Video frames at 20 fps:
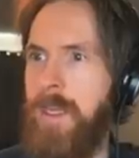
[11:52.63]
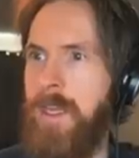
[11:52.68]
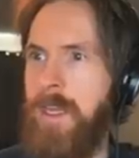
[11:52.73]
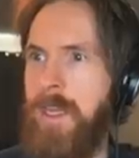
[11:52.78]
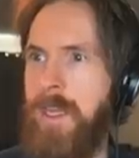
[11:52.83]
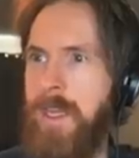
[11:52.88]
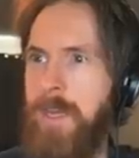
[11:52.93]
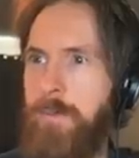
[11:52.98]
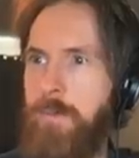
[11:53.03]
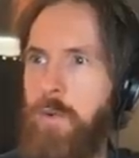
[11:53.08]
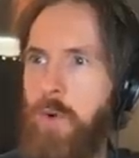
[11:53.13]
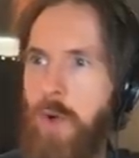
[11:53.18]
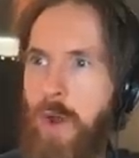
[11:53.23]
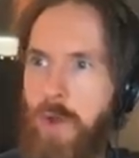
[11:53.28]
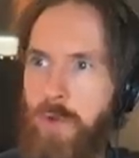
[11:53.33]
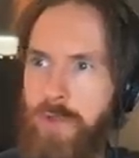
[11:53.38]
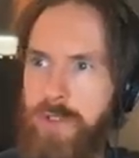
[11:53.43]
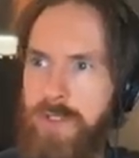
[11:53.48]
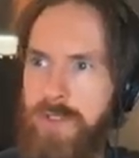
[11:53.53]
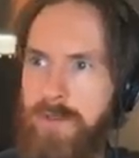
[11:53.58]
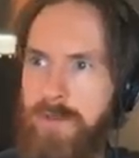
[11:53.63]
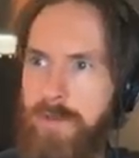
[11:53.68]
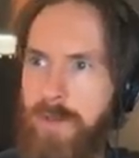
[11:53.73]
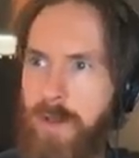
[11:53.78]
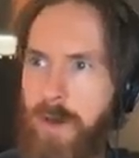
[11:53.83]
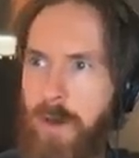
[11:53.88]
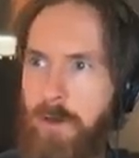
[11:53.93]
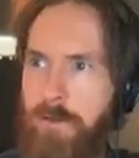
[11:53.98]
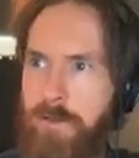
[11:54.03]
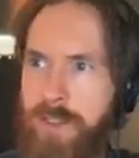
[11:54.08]
Uh, pros,
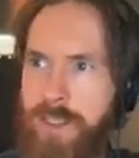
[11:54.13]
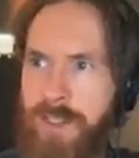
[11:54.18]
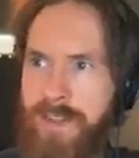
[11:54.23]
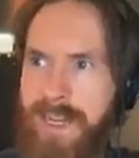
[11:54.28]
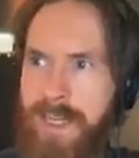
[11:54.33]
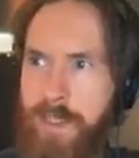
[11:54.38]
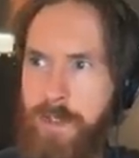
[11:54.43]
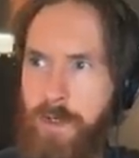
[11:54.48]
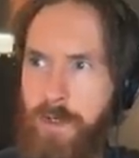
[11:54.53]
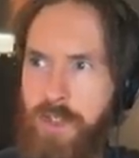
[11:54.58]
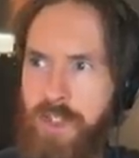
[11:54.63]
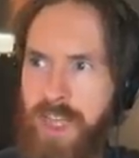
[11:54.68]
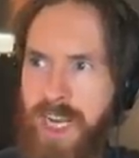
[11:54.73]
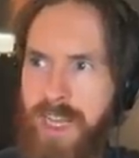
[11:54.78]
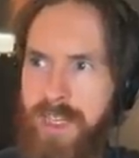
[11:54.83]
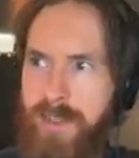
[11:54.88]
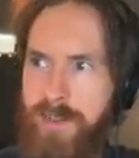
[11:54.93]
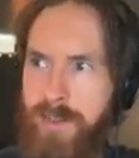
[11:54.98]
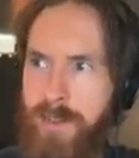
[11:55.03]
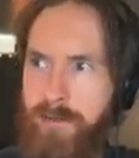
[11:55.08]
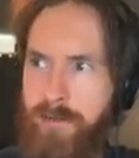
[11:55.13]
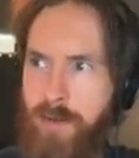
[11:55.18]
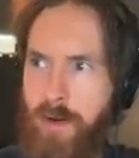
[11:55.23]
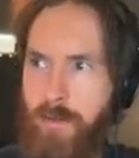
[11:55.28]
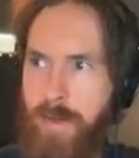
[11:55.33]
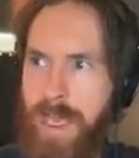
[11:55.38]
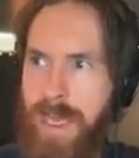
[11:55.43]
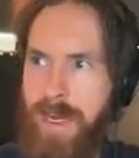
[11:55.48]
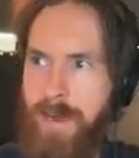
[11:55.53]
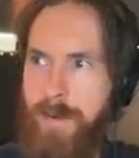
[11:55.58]
offers a natural shelter
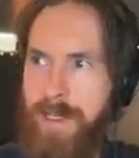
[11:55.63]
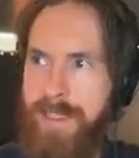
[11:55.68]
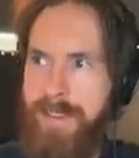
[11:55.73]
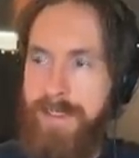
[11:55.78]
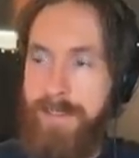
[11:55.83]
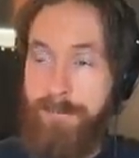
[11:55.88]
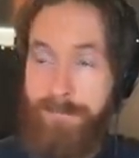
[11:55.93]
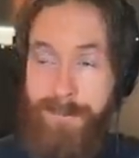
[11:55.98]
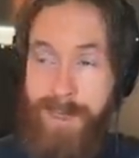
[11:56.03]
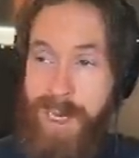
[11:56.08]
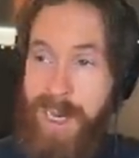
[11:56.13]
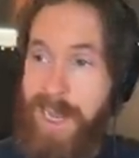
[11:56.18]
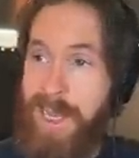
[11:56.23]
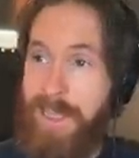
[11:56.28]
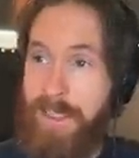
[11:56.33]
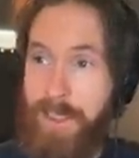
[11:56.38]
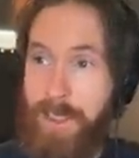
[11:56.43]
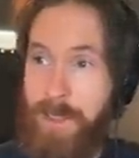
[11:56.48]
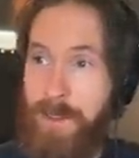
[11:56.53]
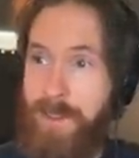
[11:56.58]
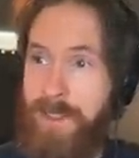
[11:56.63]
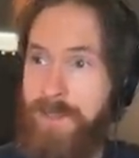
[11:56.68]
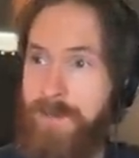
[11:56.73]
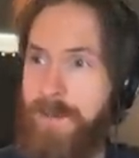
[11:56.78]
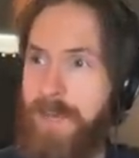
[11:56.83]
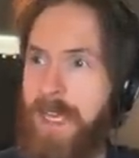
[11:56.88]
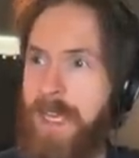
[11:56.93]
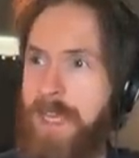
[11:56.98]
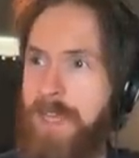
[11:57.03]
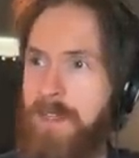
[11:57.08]
from elements. Yeah, that's good.
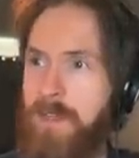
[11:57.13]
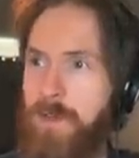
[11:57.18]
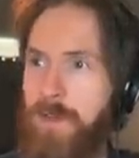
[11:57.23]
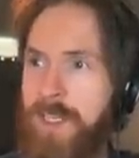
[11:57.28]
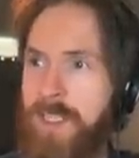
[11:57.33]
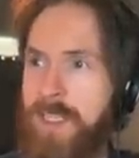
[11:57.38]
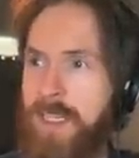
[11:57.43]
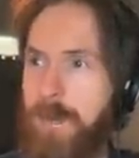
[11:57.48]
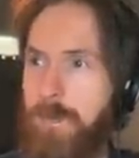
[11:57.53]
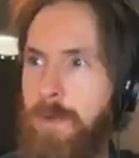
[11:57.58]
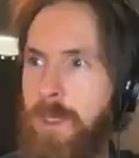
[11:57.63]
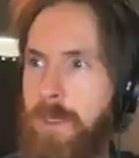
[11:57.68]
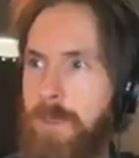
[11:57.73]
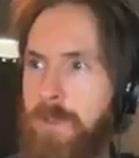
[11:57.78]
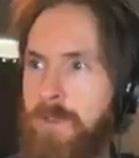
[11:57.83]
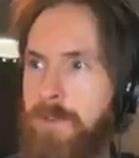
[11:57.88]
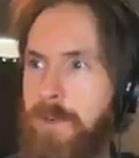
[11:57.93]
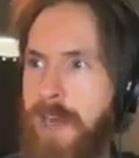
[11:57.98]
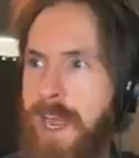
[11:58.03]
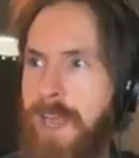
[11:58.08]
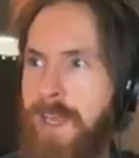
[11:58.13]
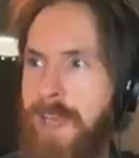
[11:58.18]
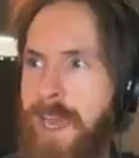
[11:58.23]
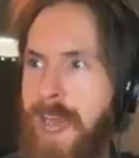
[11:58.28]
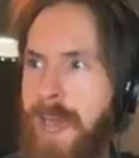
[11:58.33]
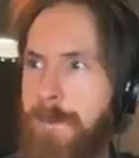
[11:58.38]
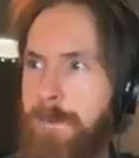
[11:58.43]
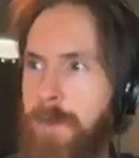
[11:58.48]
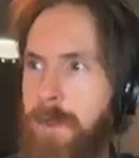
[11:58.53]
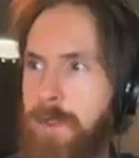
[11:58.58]
Trees can be used for hanging
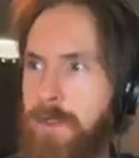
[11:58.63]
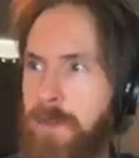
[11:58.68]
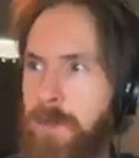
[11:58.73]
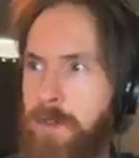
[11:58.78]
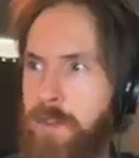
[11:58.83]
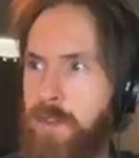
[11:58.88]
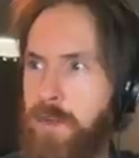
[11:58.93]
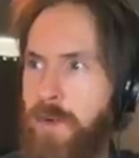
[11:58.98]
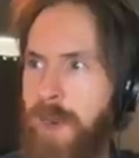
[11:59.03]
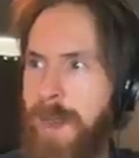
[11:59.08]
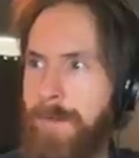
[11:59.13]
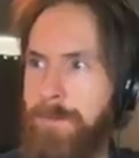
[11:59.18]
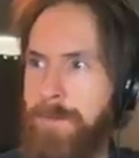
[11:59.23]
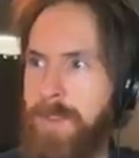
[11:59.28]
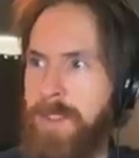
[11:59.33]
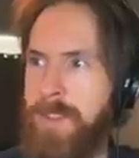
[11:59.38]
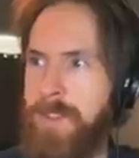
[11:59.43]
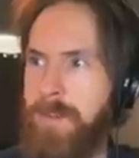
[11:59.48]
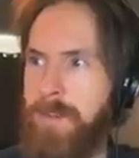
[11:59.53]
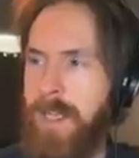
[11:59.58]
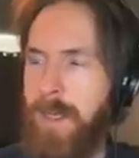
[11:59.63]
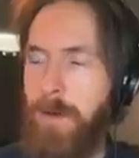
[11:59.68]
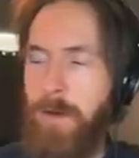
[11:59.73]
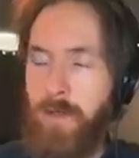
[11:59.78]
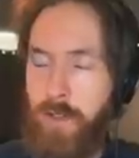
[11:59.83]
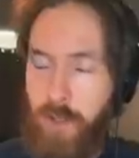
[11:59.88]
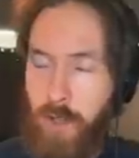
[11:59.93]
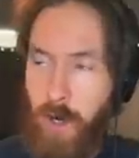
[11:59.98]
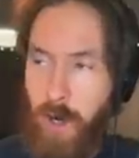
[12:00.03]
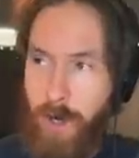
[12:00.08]
hammocks or traps, uh, or
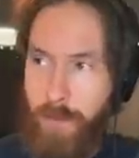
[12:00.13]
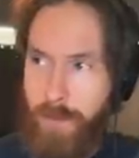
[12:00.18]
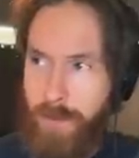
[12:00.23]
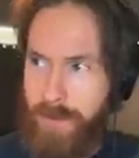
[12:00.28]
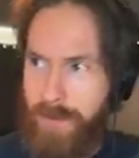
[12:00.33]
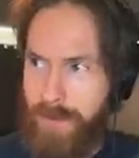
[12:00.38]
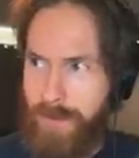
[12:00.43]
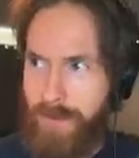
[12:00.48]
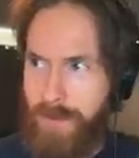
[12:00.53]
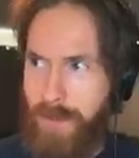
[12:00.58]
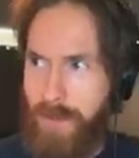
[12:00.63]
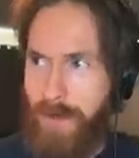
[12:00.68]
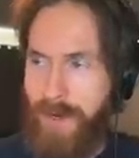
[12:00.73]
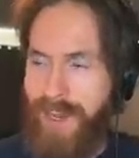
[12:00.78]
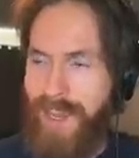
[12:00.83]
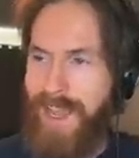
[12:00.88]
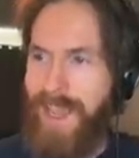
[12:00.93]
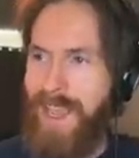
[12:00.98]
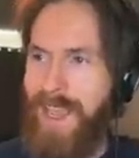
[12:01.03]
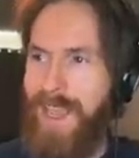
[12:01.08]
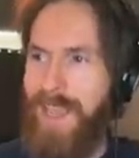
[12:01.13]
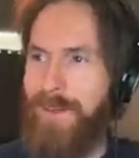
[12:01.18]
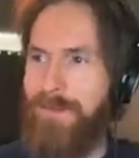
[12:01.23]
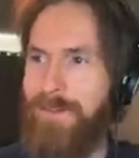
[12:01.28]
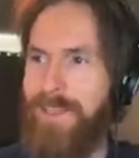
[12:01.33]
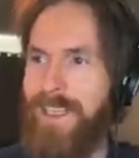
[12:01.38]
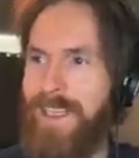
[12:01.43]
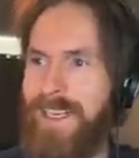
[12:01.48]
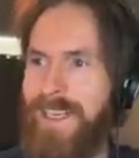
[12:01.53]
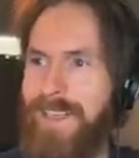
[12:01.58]
tarps, sorry, if
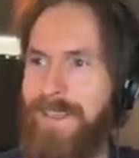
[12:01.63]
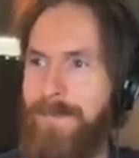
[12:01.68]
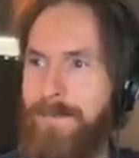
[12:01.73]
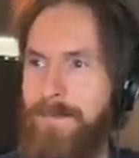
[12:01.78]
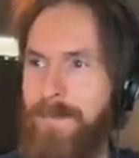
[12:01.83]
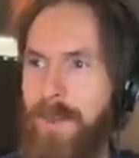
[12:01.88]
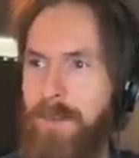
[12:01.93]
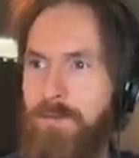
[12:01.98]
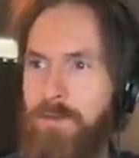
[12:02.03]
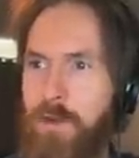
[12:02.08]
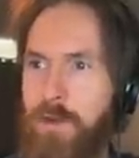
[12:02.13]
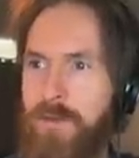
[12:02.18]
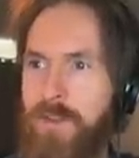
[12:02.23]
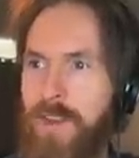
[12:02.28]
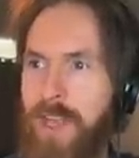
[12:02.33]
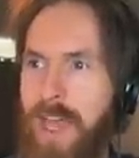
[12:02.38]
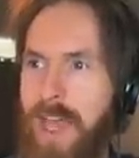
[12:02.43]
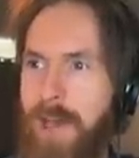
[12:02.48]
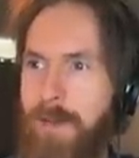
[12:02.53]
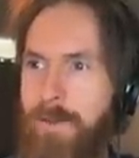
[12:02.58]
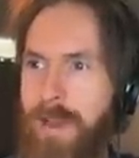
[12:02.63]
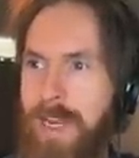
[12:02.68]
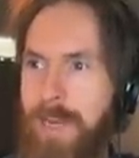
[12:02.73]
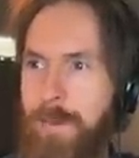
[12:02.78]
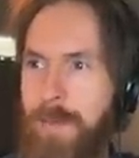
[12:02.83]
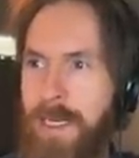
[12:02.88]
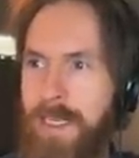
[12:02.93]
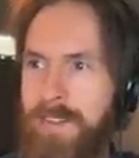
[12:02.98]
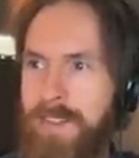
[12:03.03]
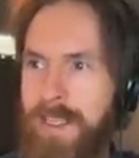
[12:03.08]
needed. Wood
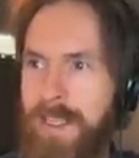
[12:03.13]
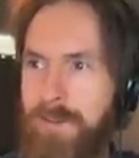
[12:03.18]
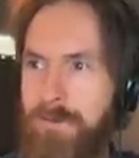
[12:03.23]
availability